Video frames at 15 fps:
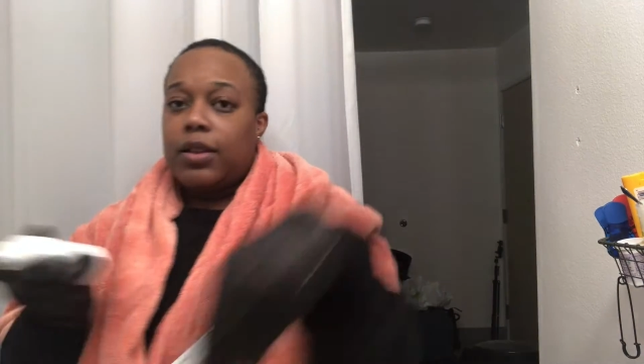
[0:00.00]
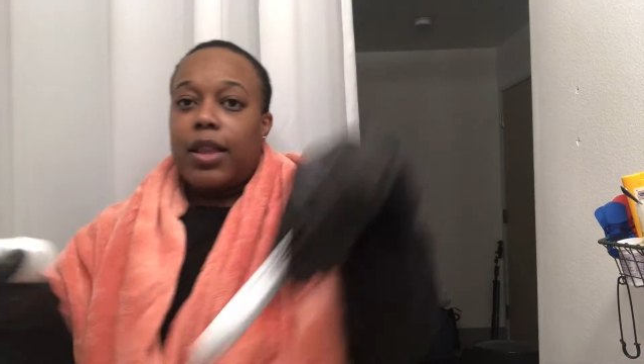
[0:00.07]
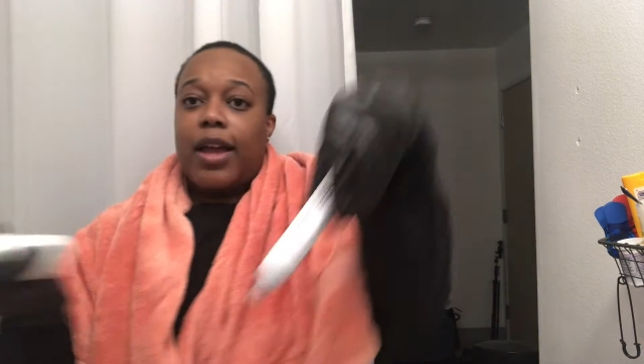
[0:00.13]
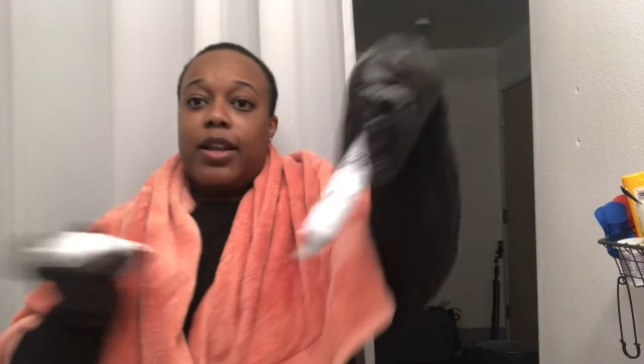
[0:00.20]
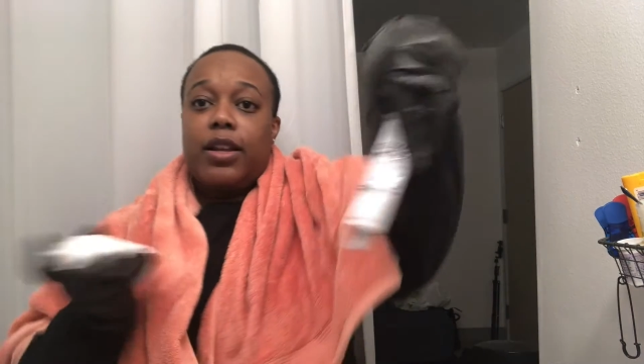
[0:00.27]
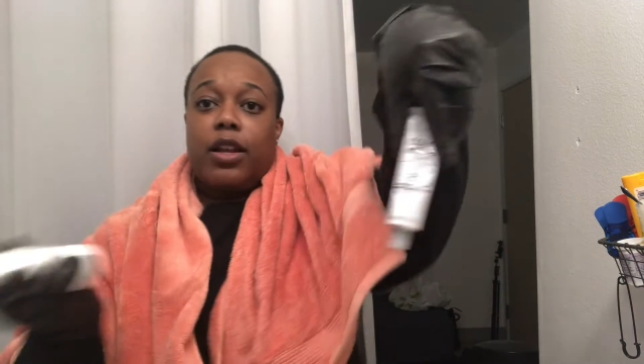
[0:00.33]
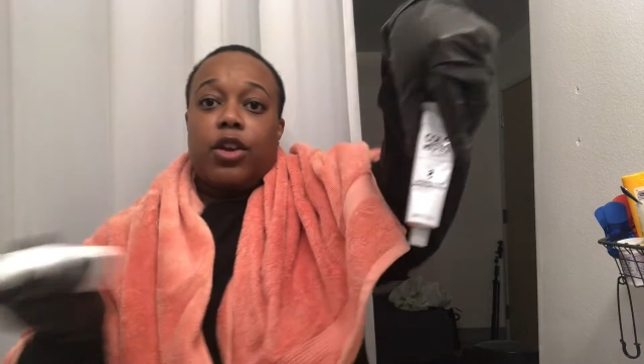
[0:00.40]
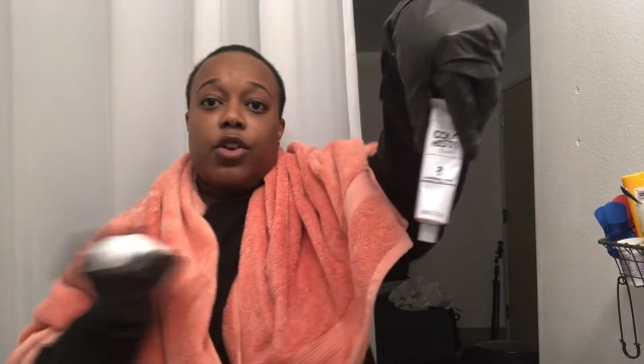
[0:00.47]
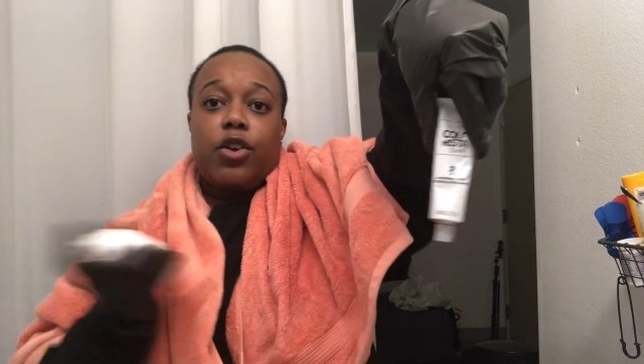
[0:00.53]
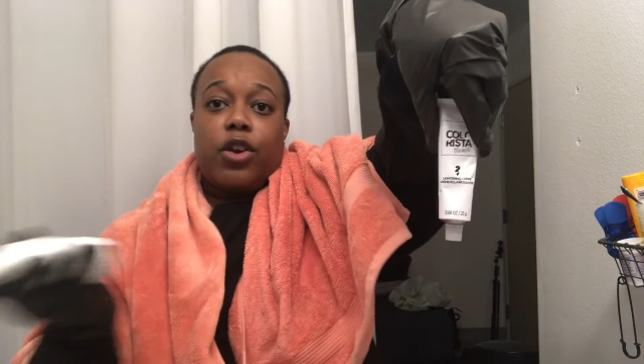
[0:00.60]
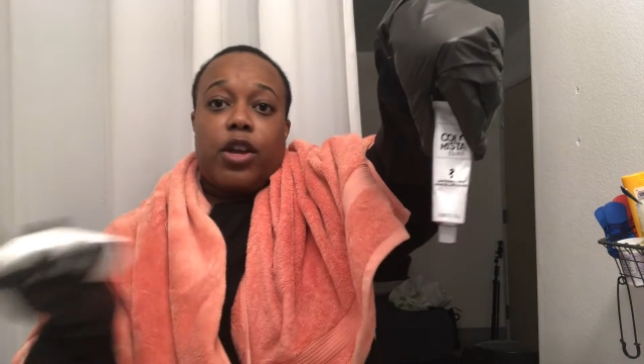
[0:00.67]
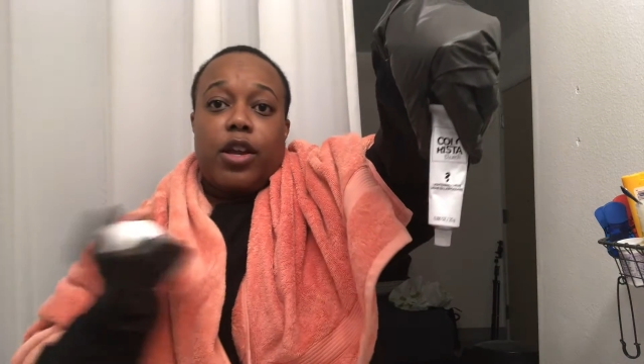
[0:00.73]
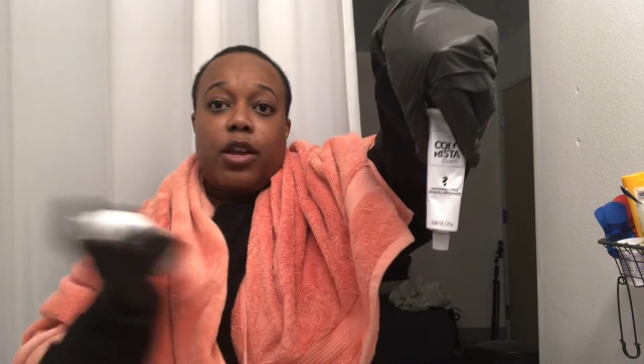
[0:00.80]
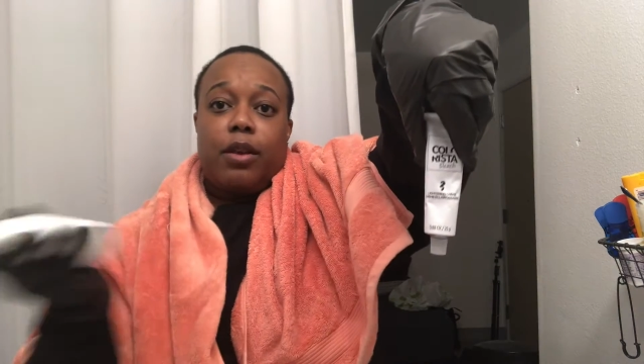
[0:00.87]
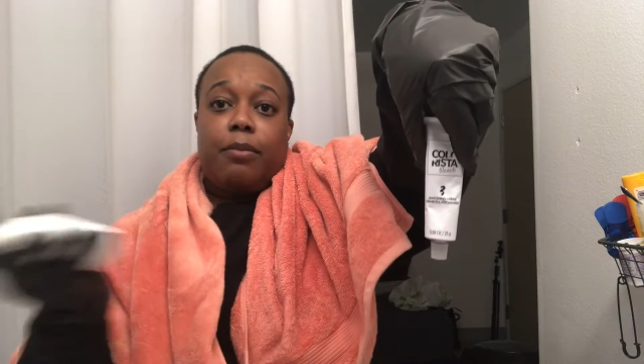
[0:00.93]
lightening
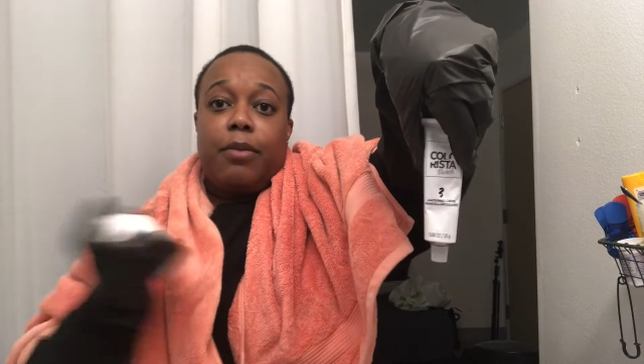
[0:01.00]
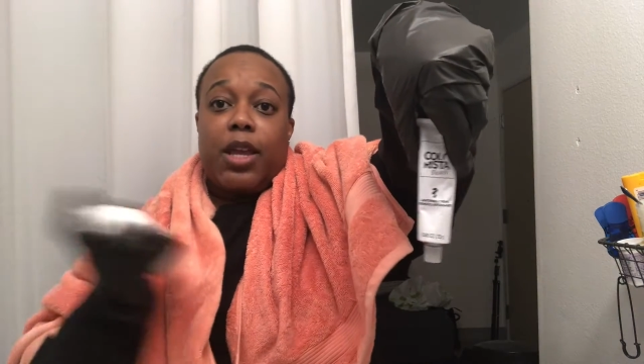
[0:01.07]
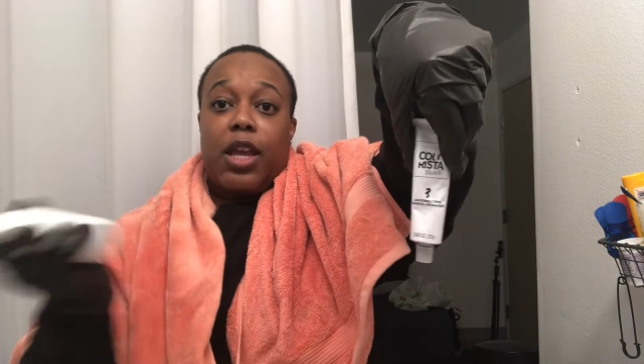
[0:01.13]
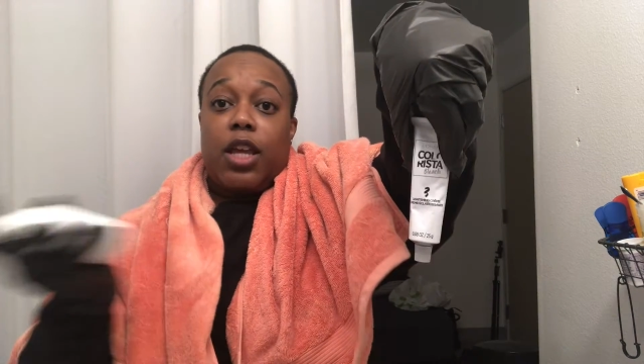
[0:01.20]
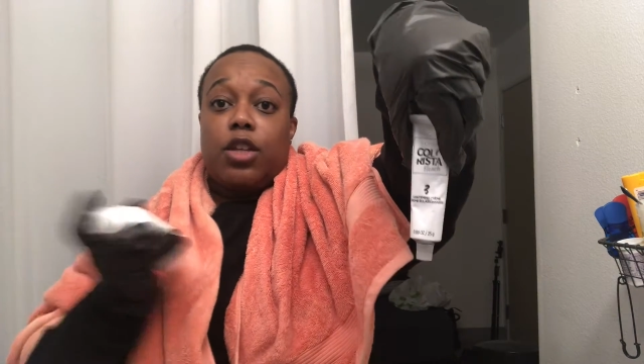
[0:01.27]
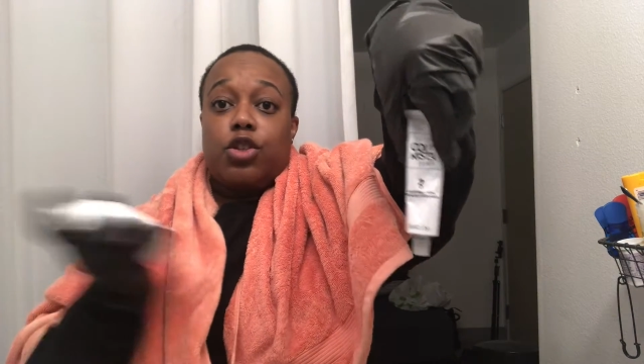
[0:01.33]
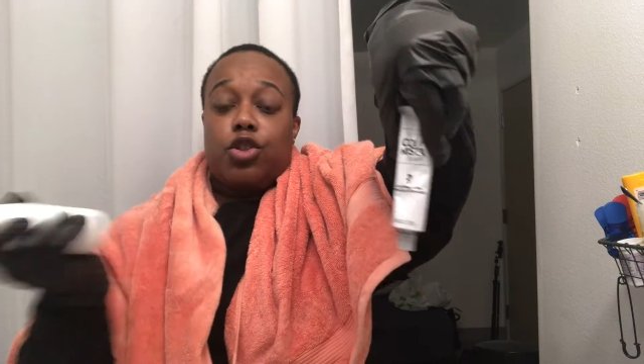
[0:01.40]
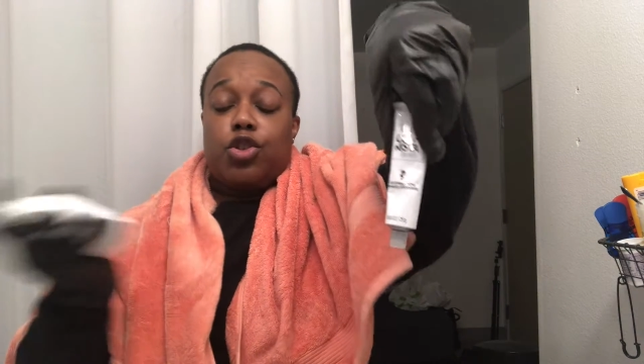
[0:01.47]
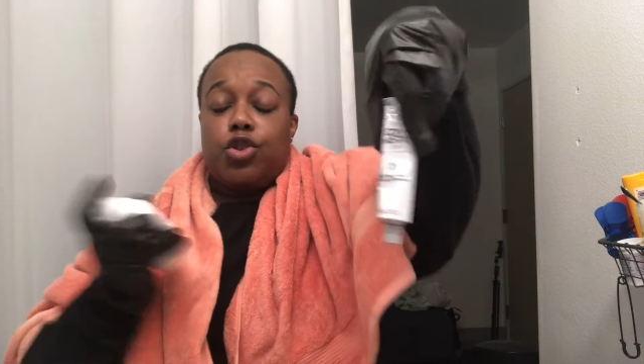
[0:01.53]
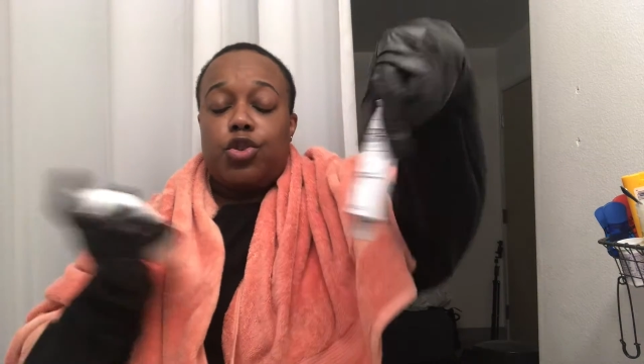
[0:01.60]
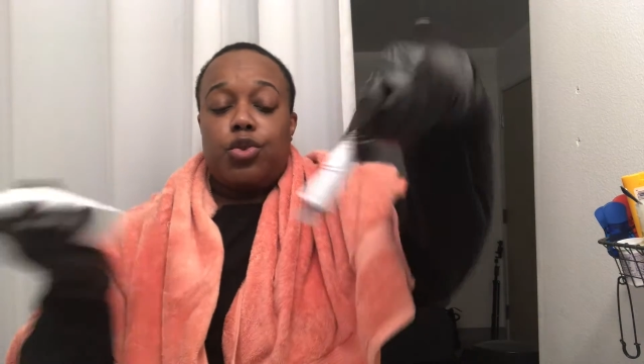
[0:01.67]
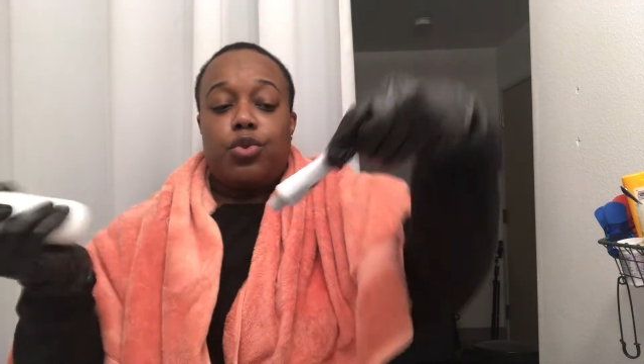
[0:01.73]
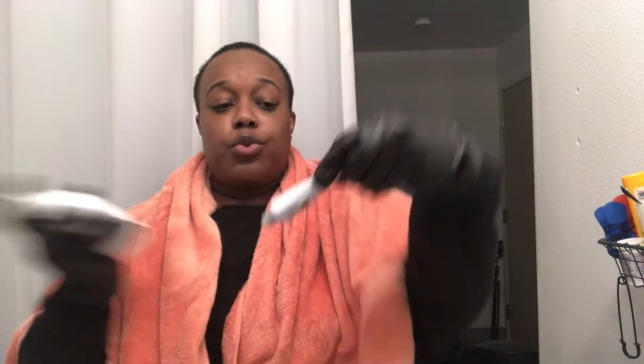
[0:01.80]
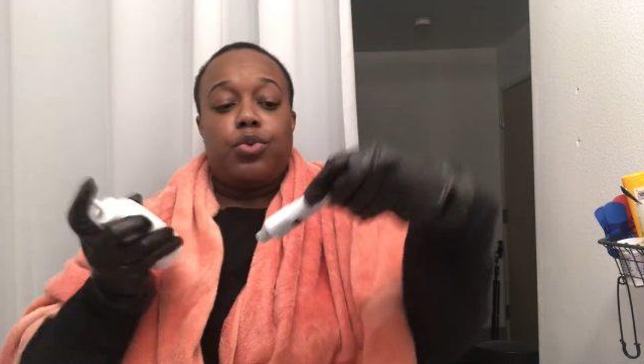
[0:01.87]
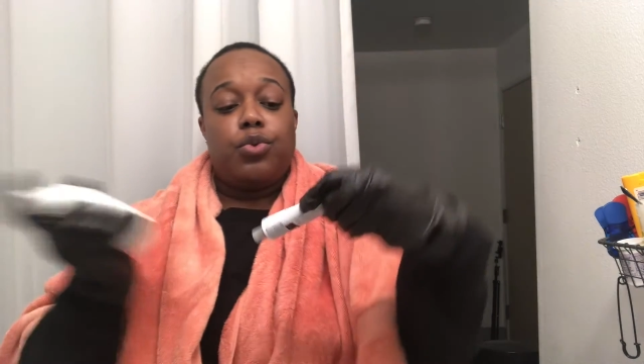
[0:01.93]
cream
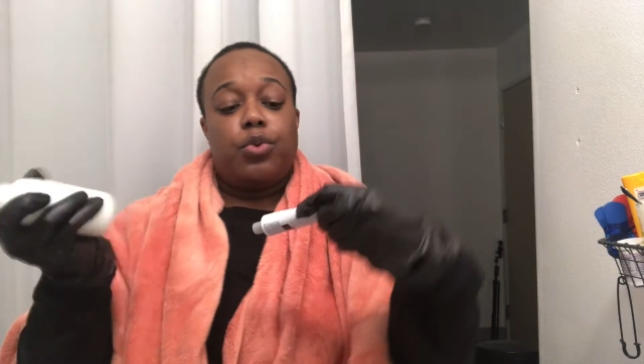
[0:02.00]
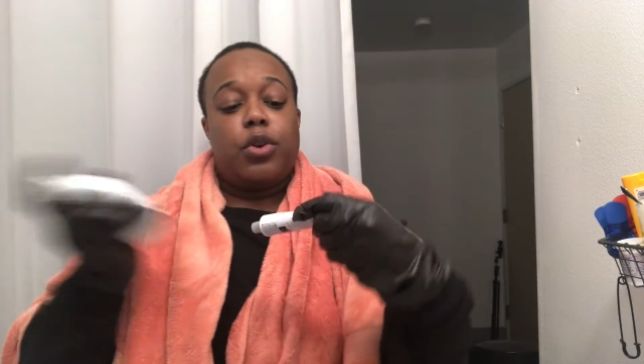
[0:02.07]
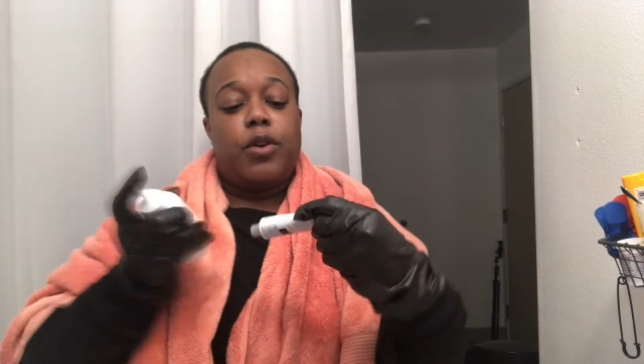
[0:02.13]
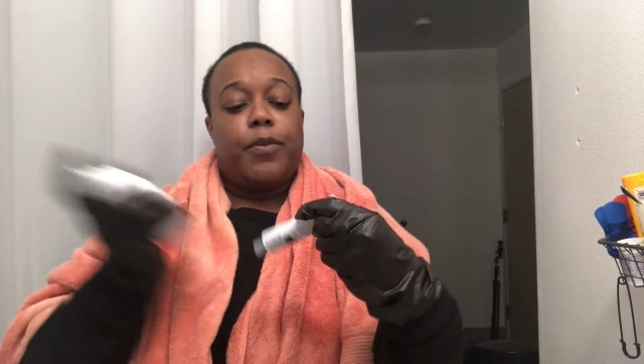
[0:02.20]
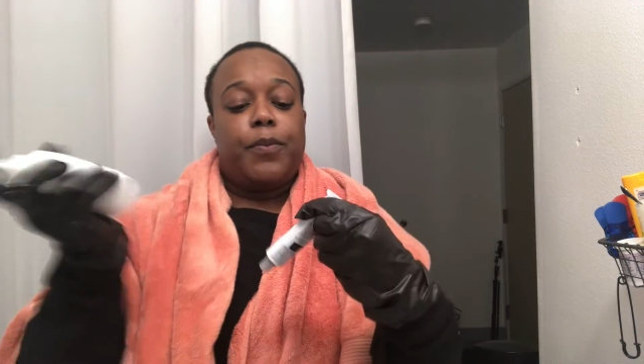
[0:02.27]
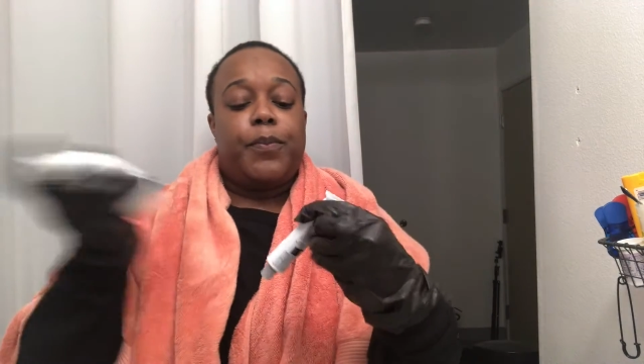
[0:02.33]
into